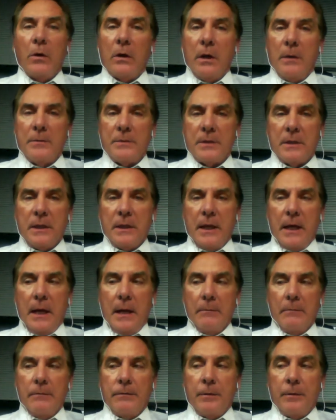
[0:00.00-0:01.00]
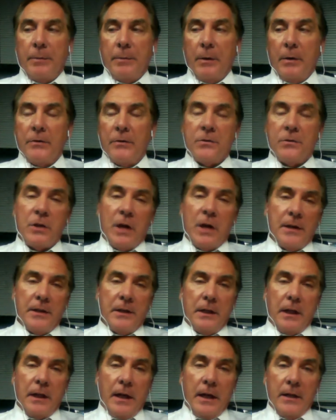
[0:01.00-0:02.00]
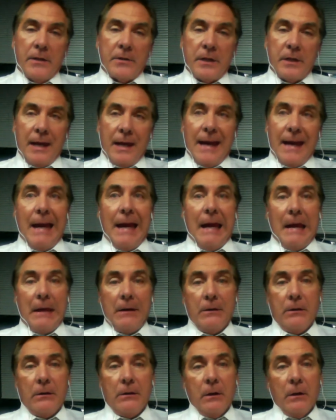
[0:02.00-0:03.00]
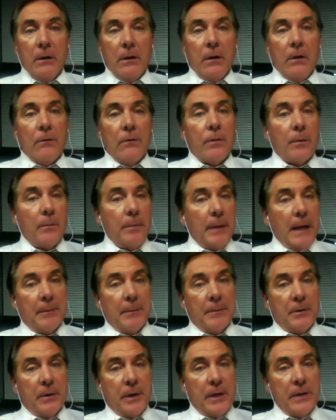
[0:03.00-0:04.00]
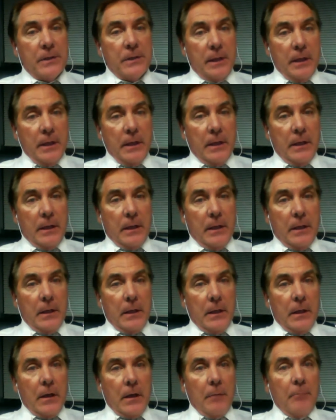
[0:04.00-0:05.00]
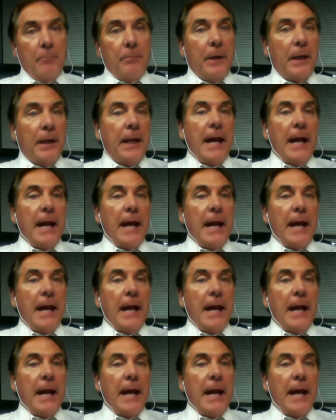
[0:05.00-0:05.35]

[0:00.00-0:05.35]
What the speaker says: comes in the game for both John Unitas and for Bob Greasy, but